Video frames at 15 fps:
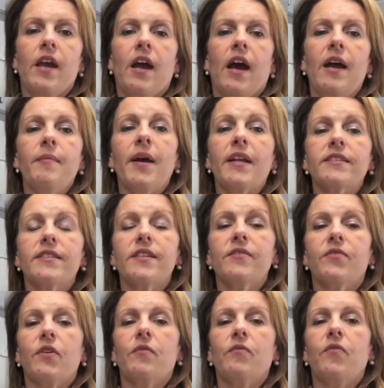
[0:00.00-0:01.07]
I'm Alison
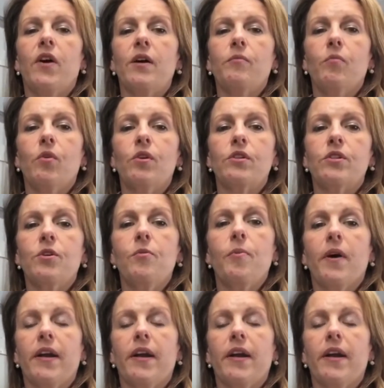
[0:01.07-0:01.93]
from Farm Wardrobe